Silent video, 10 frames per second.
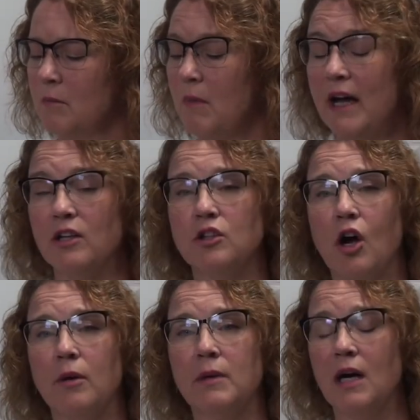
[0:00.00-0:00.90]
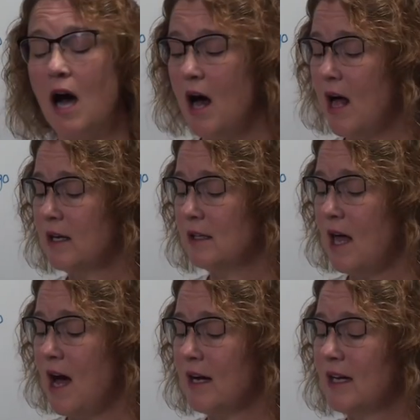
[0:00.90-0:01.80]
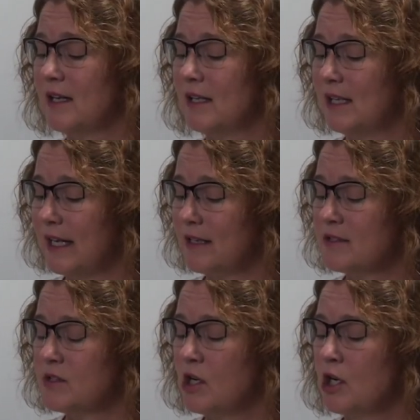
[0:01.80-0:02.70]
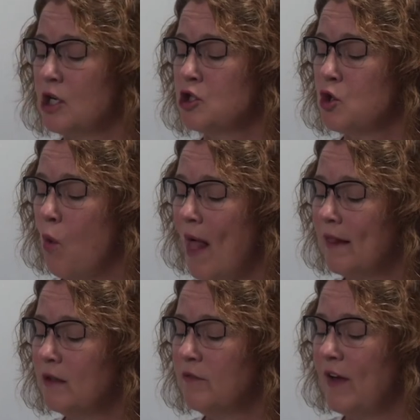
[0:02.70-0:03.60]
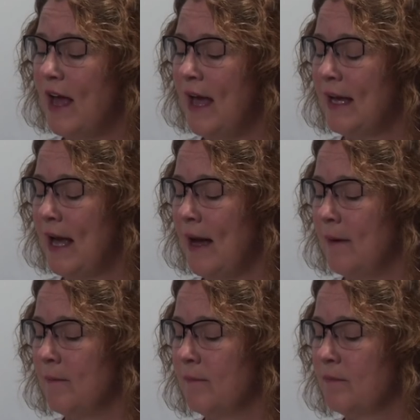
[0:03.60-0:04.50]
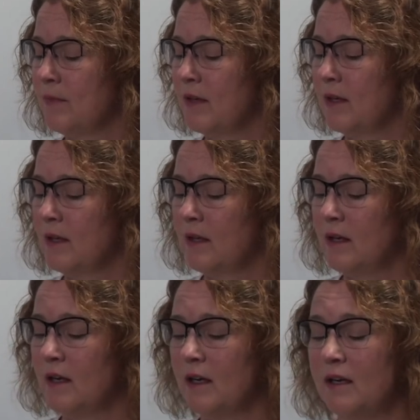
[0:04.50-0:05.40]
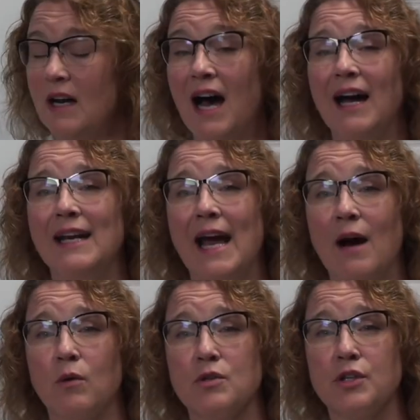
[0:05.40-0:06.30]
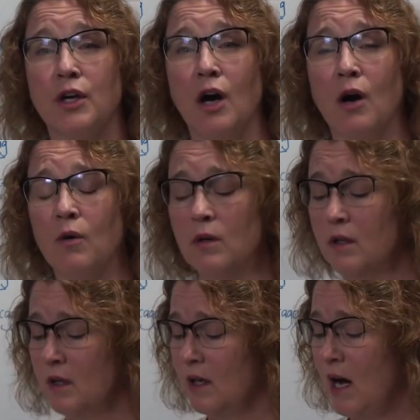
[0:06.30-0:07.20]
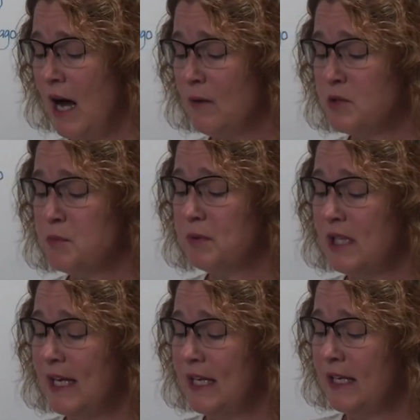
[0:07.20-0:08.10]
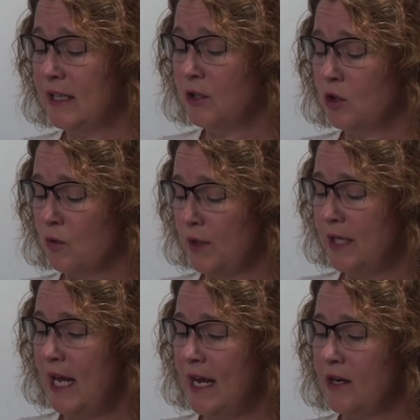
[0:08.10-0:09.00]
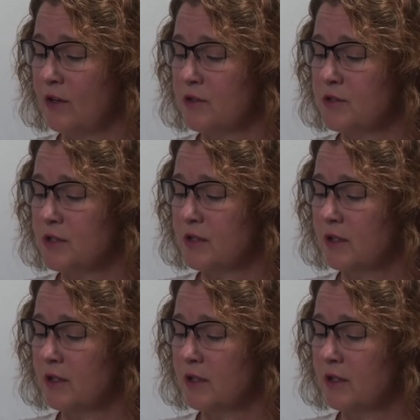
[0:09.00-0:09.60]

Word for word: My alarm clock clicks 12 a.m. Nine hours ago, I was playing in Green Acres.